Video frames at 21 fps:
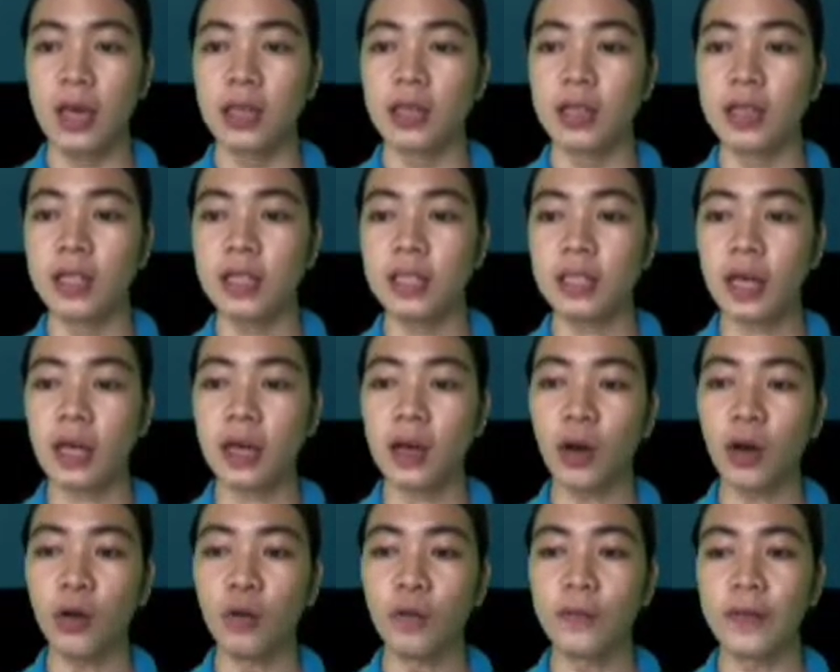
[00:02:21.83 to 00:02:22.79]
These
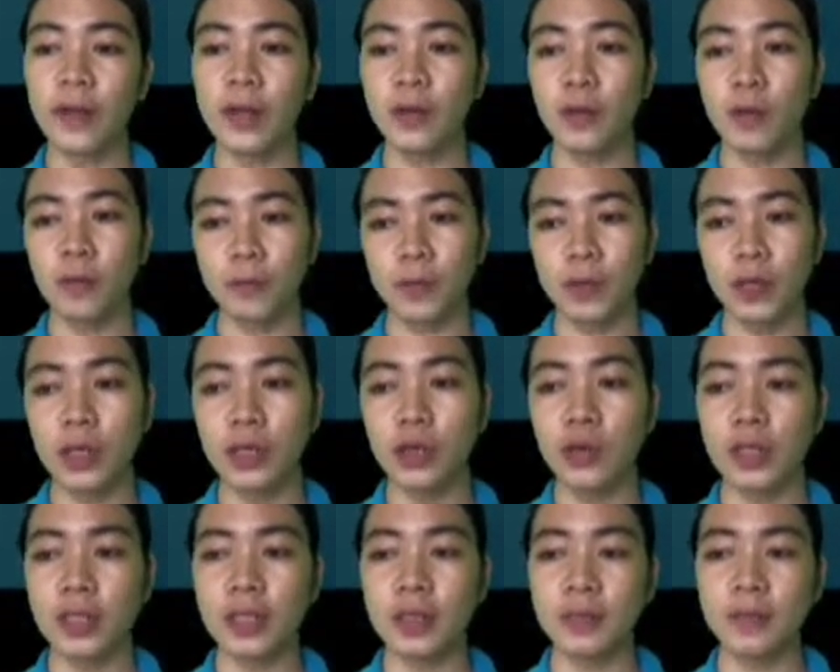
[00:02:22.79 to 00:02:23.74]
are often referred
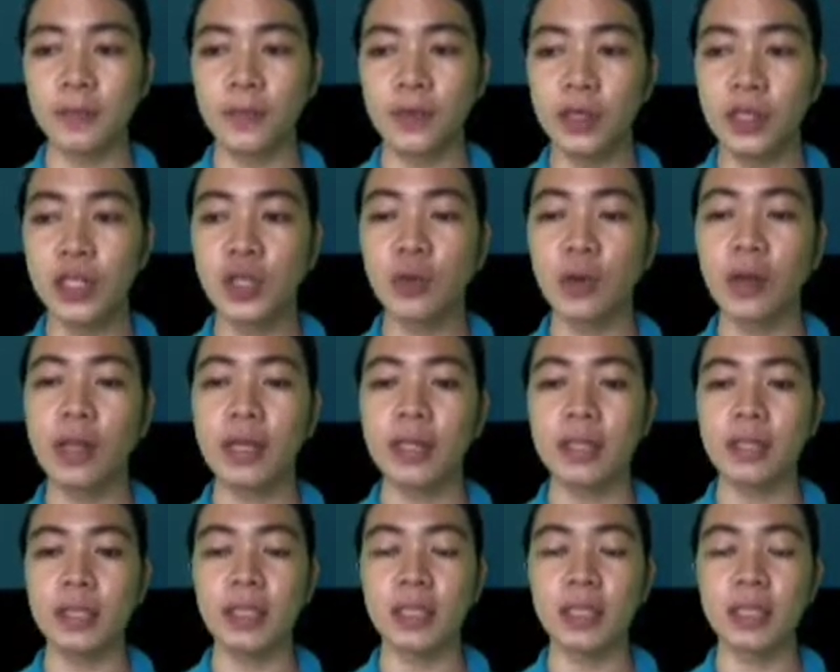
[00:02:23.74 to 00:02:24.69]
to as virtual
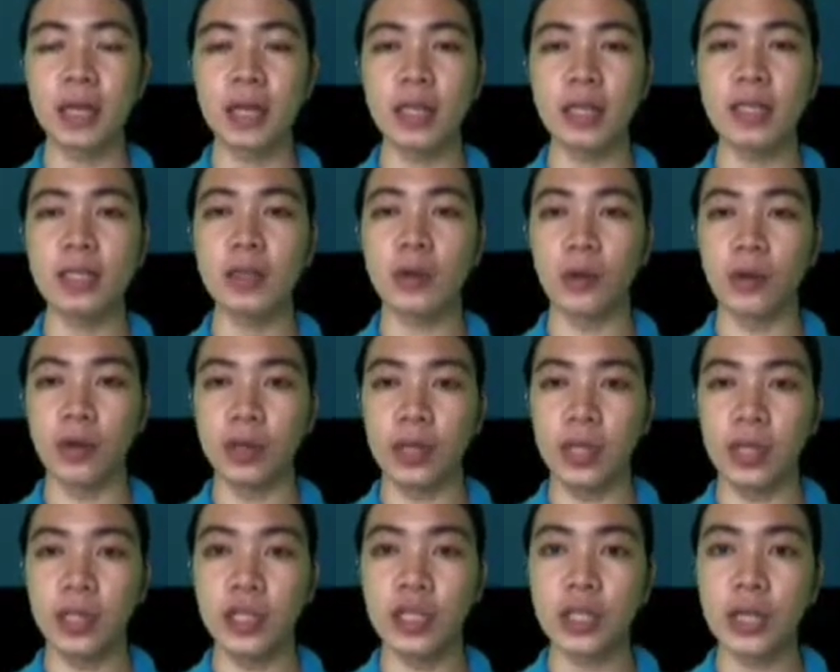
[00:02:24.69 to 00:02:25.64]
assistants or
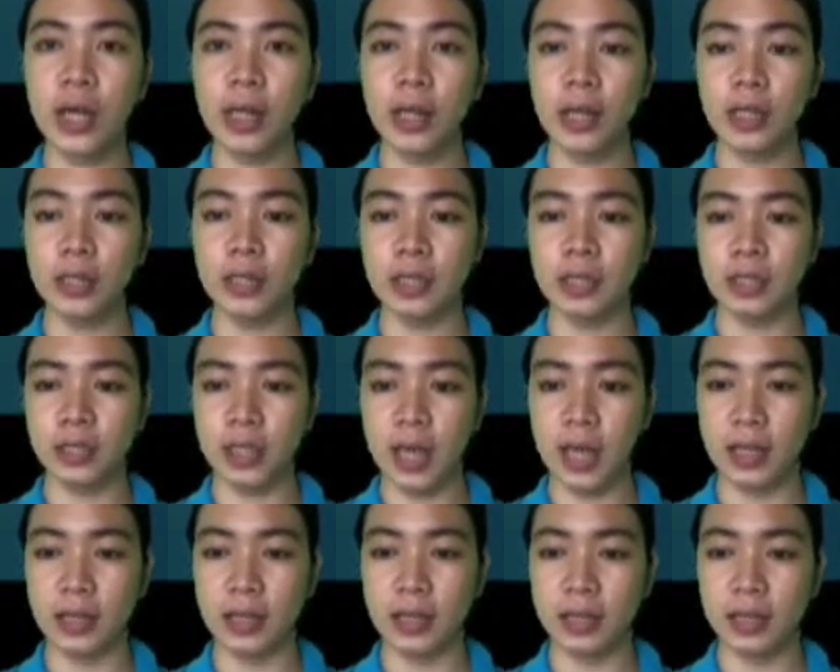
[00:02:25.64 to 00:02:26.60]
digital
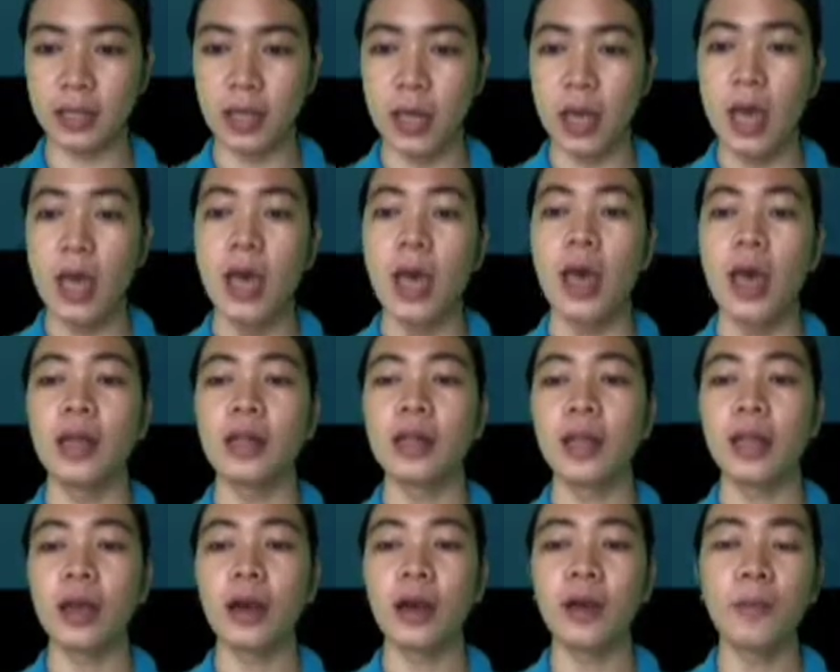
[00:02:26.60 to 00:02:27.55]
assistants, and
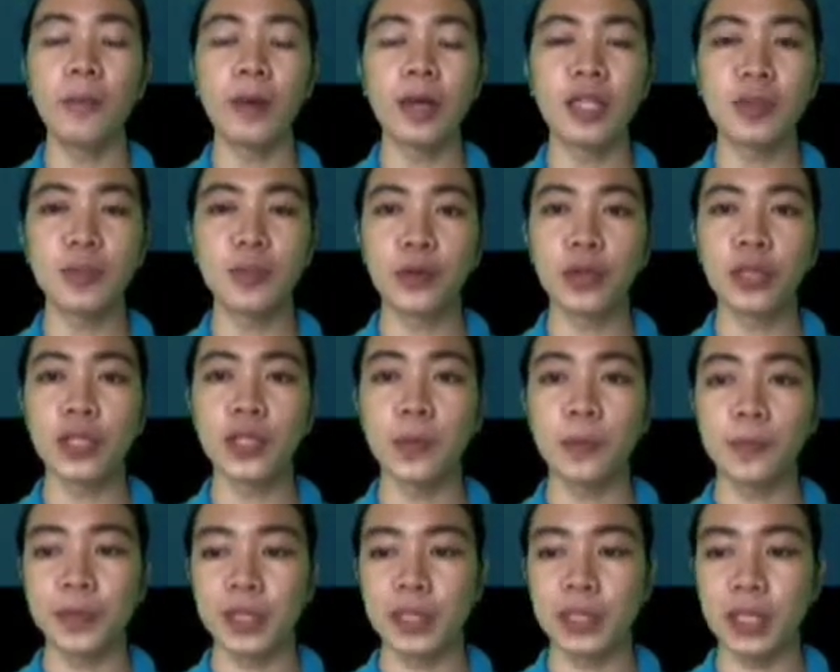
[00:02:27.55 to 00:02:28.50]
they are much more
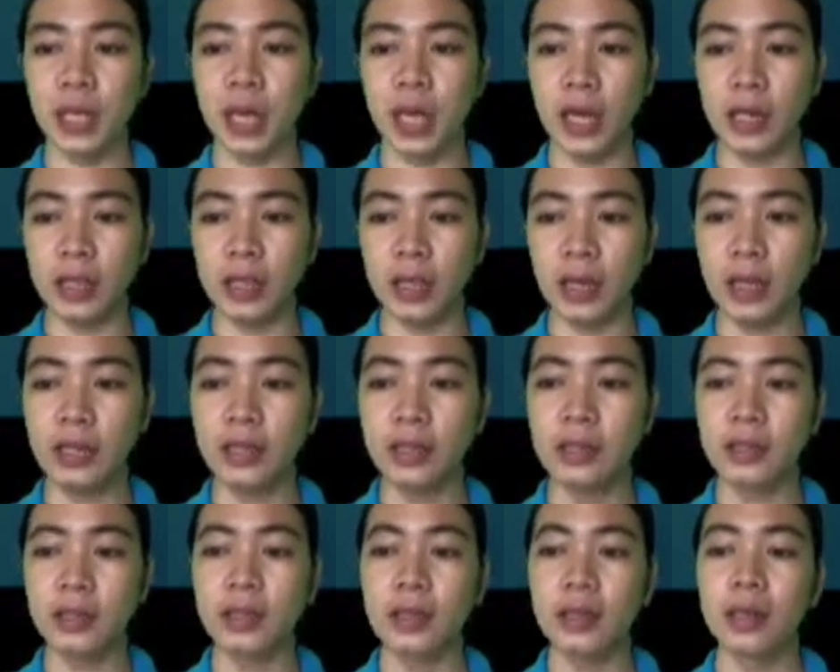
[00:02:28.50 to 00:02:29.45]
sophisticated,
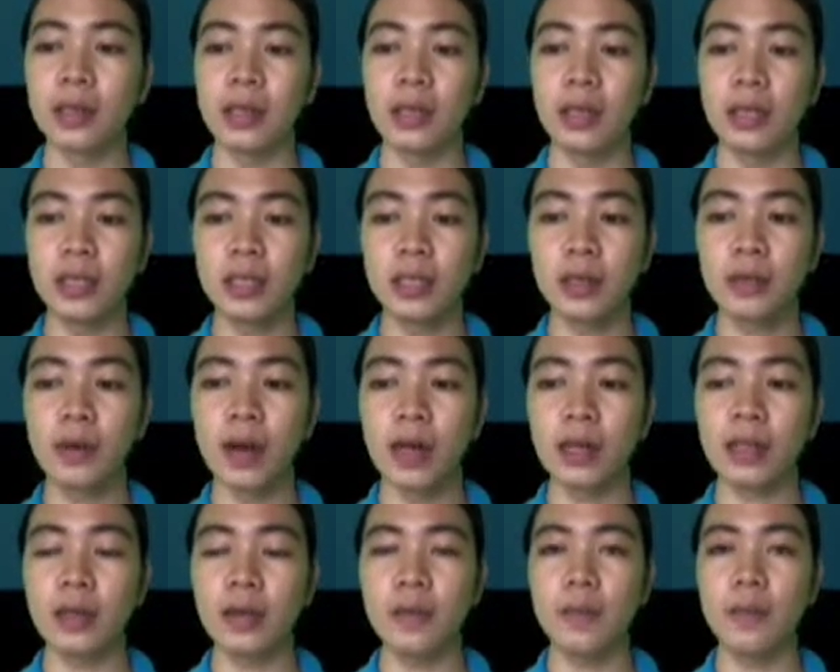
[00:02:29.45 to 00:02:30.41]

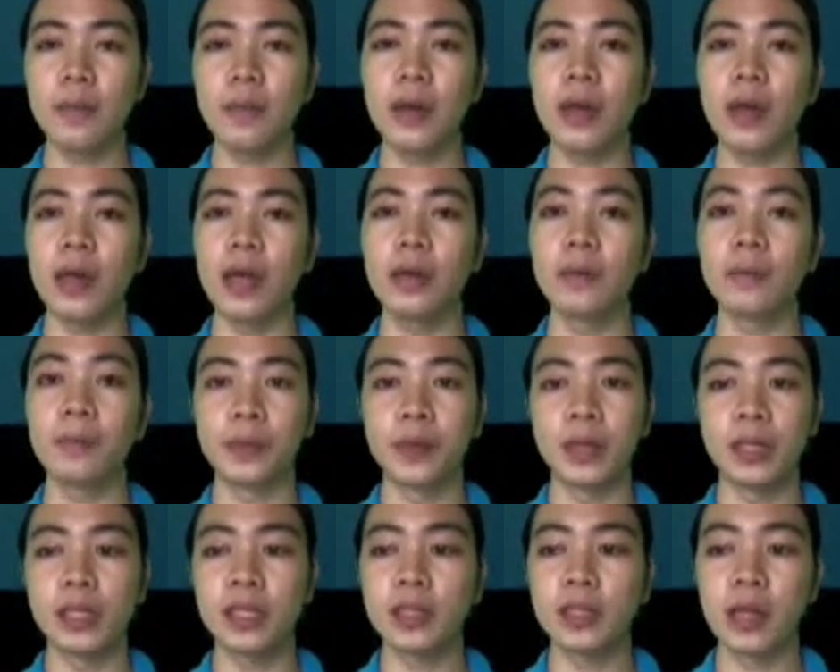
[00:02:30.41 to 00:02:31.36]
interactive, and
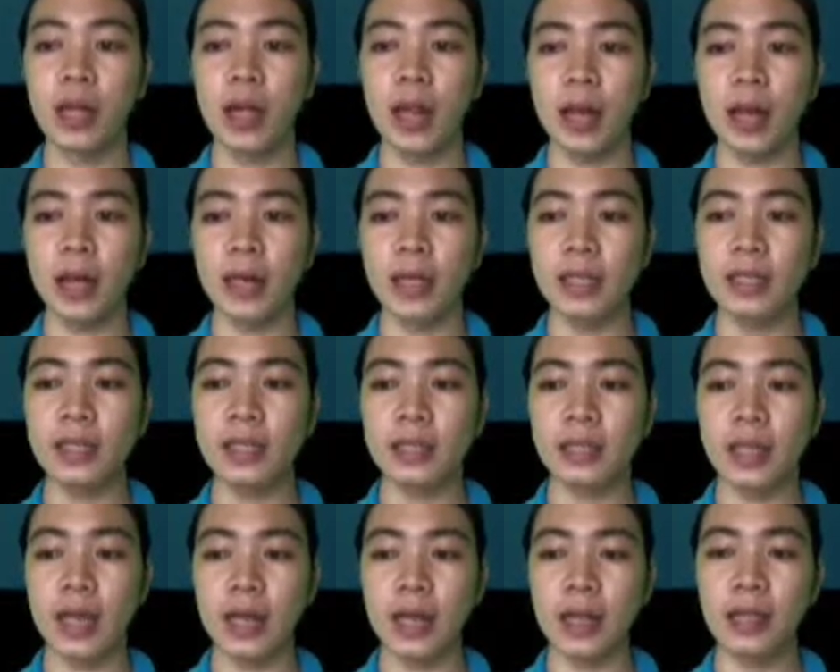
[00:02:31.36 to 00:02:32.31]

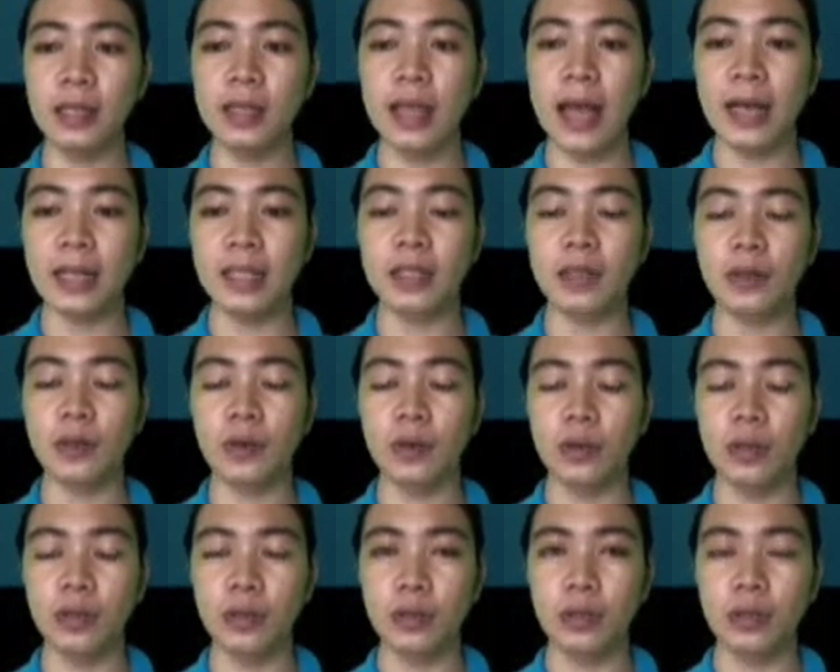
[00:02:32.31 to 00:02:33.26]
personalized than
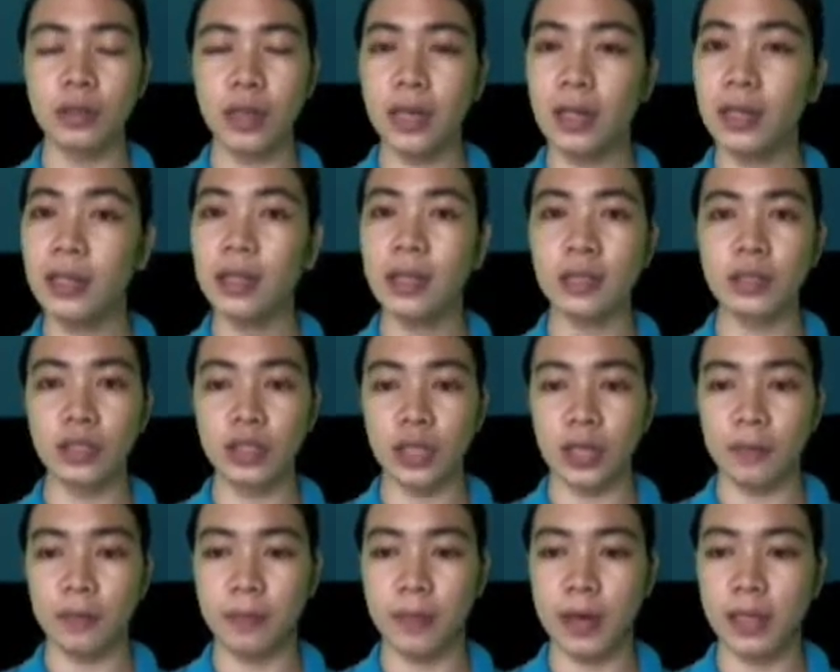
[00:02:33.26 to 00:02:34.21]
task-oriented
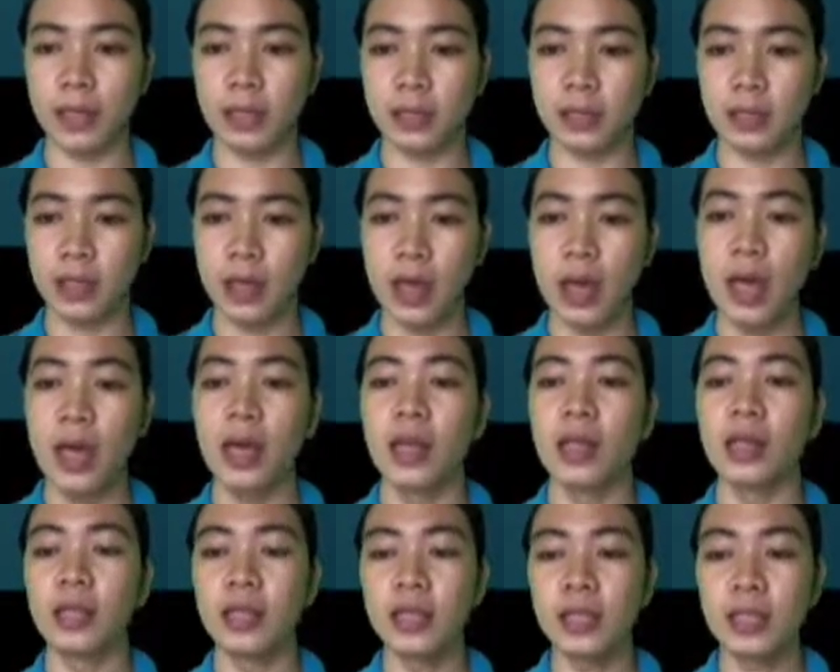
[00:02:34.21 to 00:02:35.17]
chatbots.
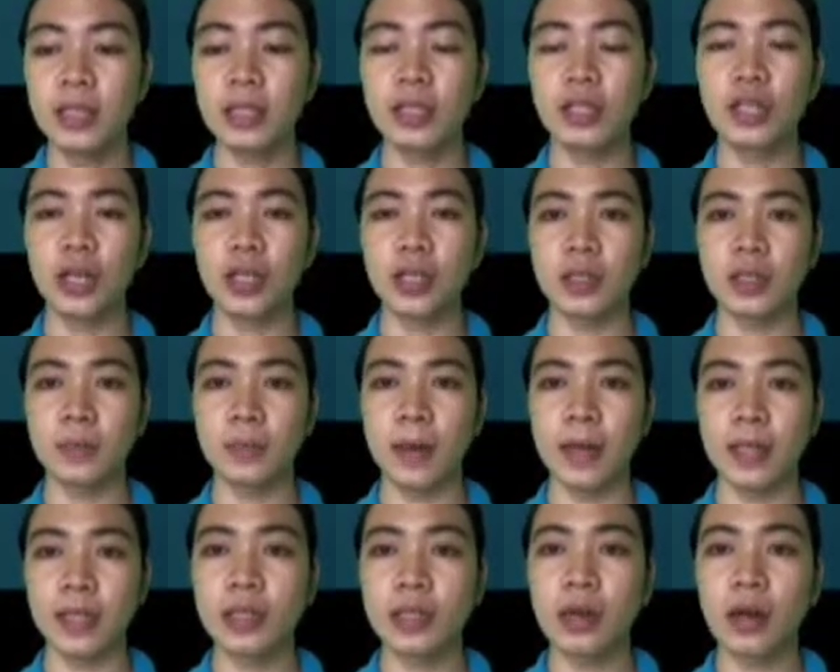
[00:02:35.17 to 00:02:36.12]
These
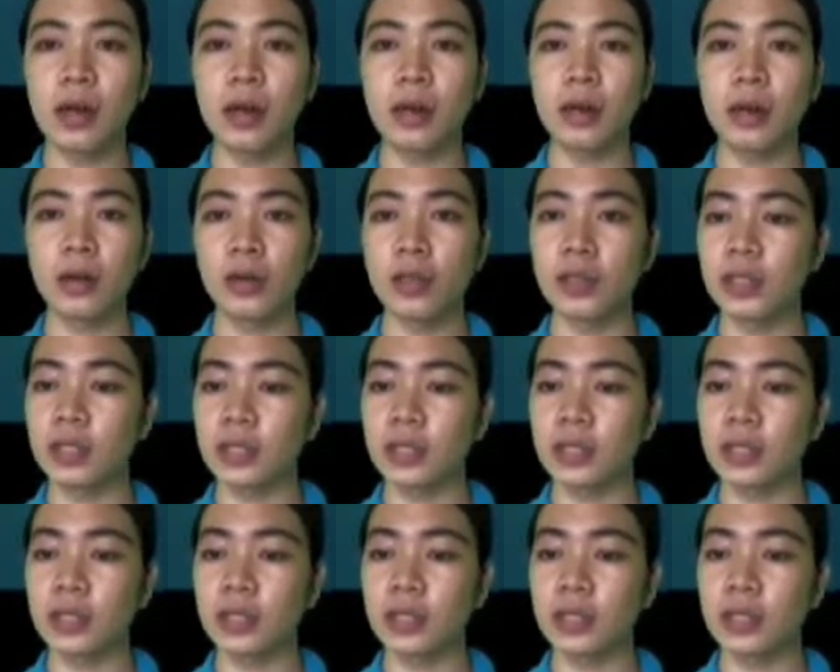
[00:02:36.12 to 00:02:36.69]
chatbots are